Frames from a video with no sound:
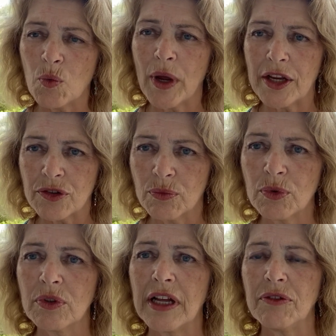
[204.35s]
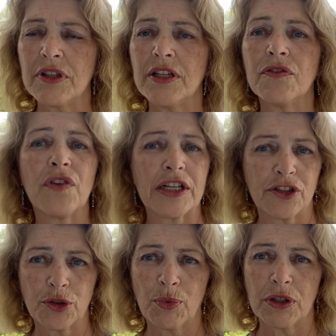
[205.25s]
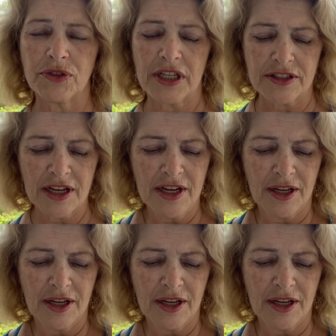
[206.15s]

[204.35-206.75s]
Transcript: way to rule out the infectious process.